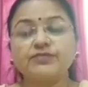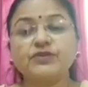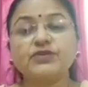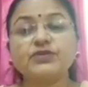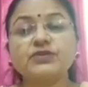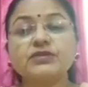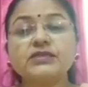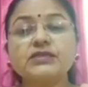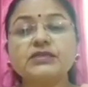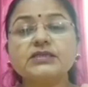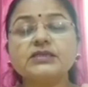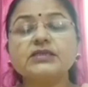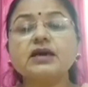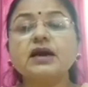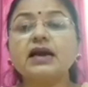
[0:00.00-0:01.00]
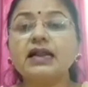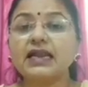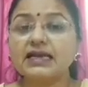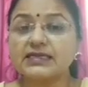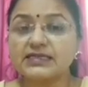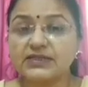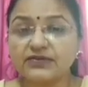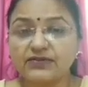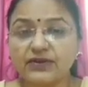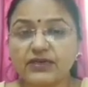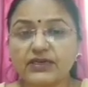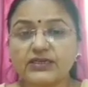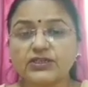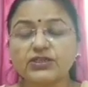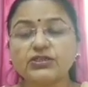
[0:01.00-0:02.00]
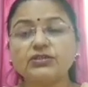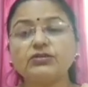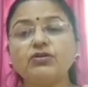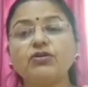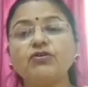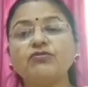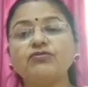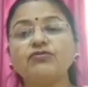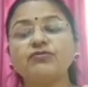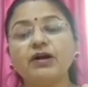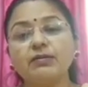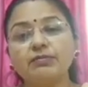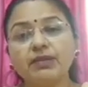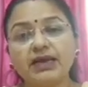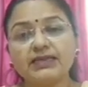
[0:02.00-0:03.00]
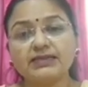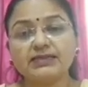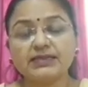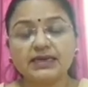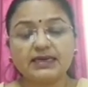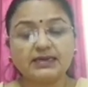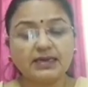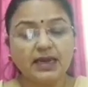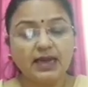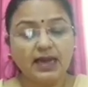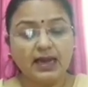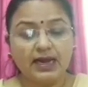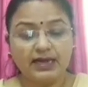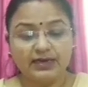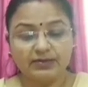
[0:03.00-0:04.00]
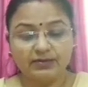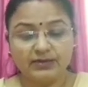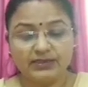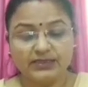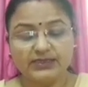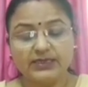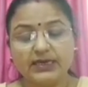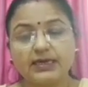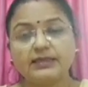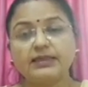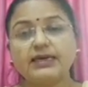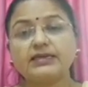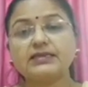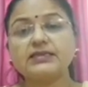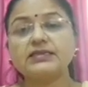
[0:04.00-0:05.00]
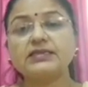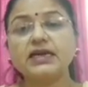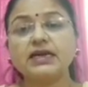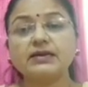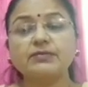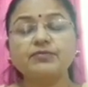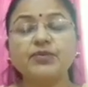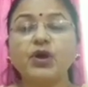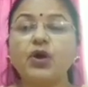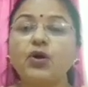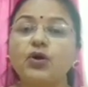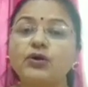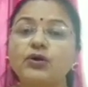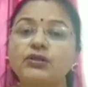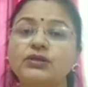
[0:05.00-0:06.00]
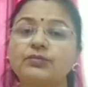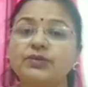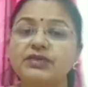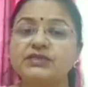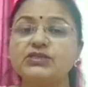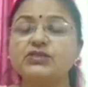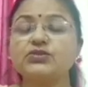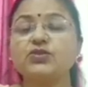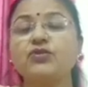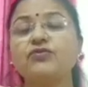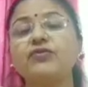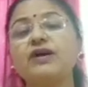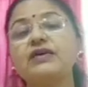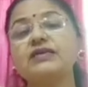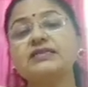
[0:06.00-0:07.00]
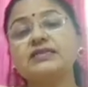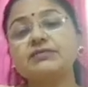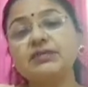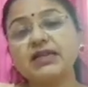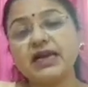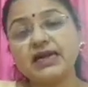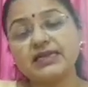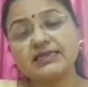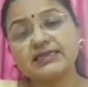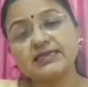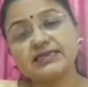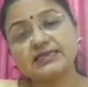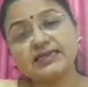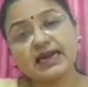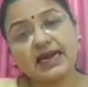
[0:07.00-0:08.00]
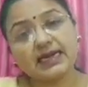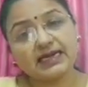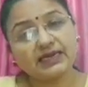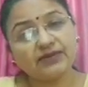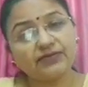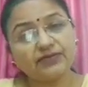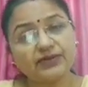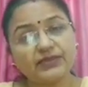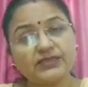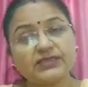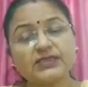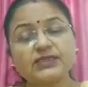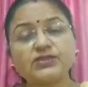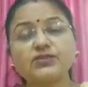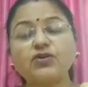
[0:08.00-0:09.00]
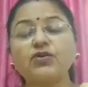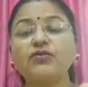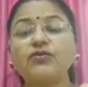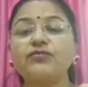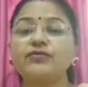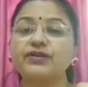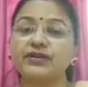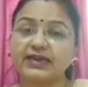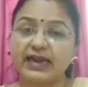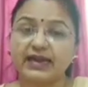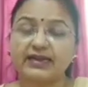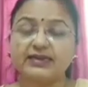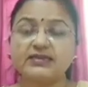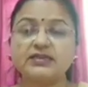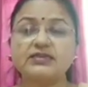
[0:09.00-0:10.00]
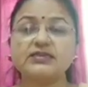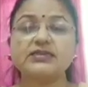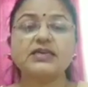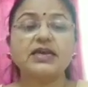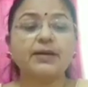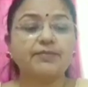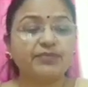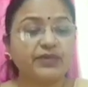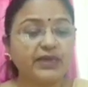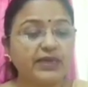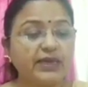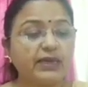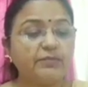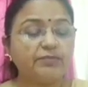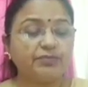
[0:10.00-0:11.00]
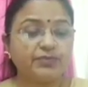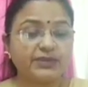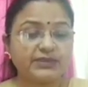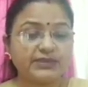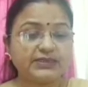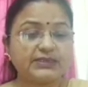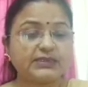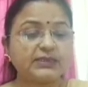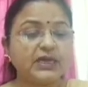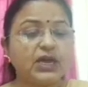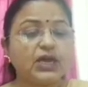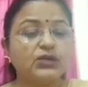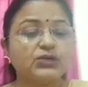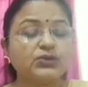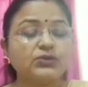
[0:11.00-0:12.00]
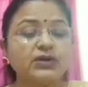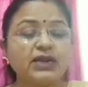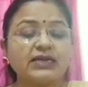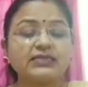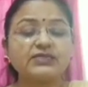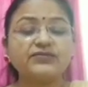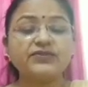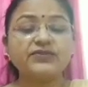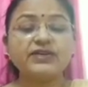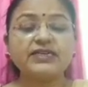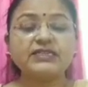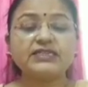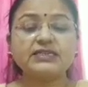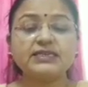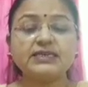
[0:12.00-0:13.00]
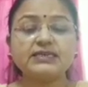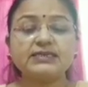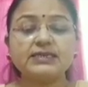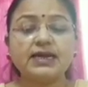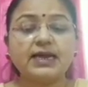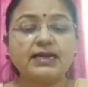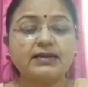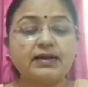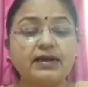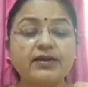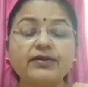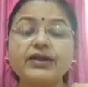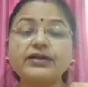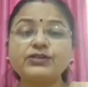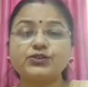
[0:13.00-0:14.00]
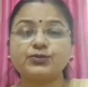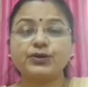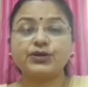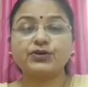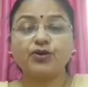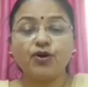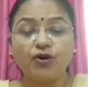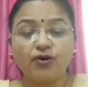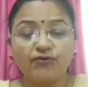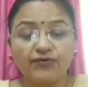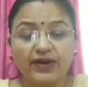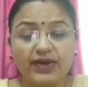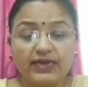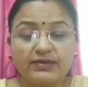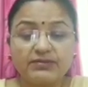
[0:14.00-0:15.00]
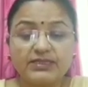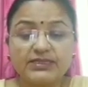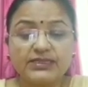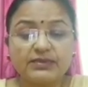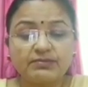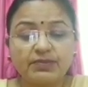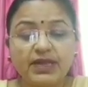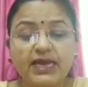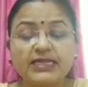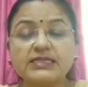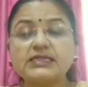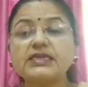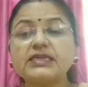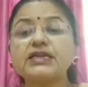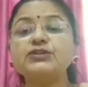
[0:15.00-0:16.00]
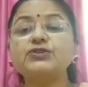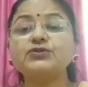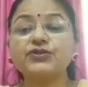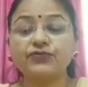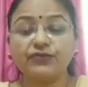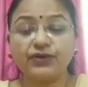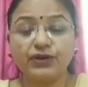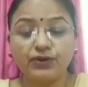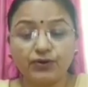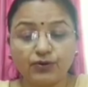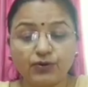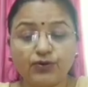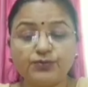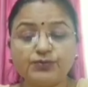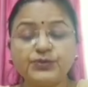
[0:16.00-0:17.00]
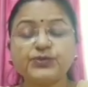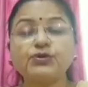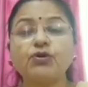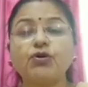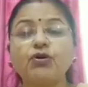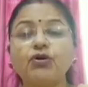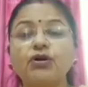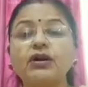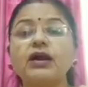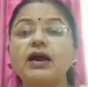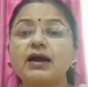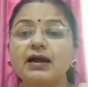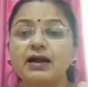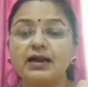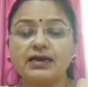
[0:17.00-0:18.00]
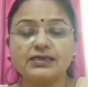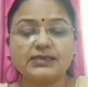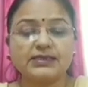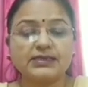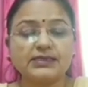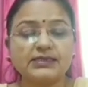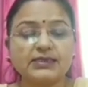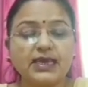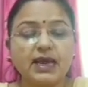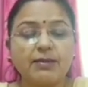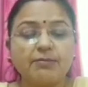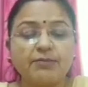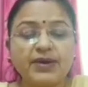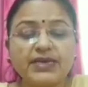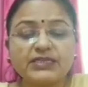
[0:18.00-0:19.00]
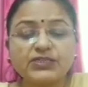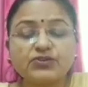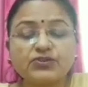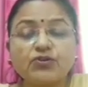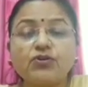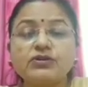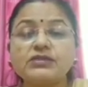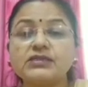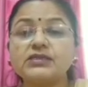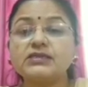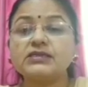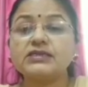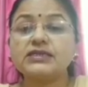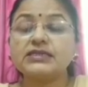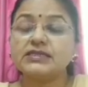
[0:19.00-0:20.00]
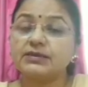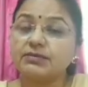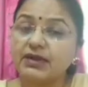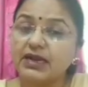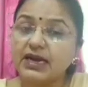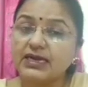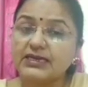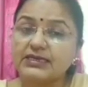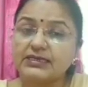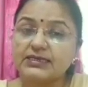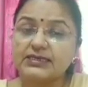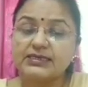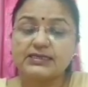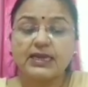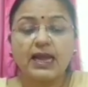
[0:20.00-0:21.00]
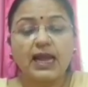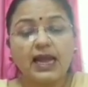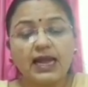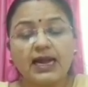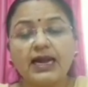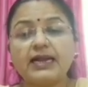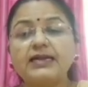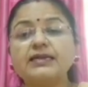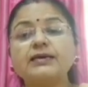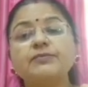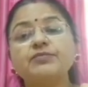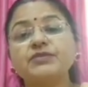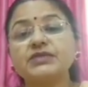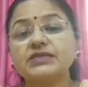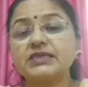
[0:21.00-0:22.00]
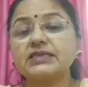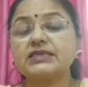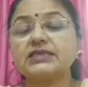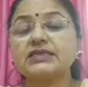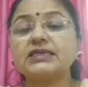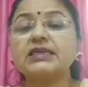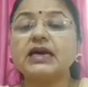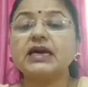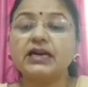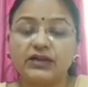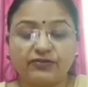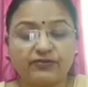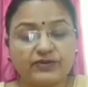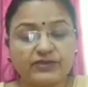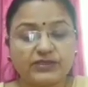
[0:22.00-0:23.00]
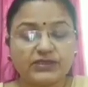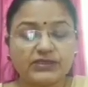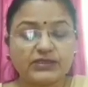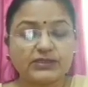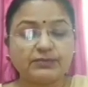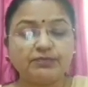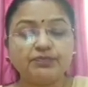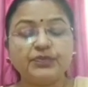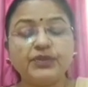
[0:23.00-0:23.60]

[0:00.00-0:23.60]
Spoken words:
So this is classification of plants and animals. That is done on the basis of similarities and differences of characters they possess. So classification is an arrangement of animals and plants into different groups or classes based on certain similarities and certain differences.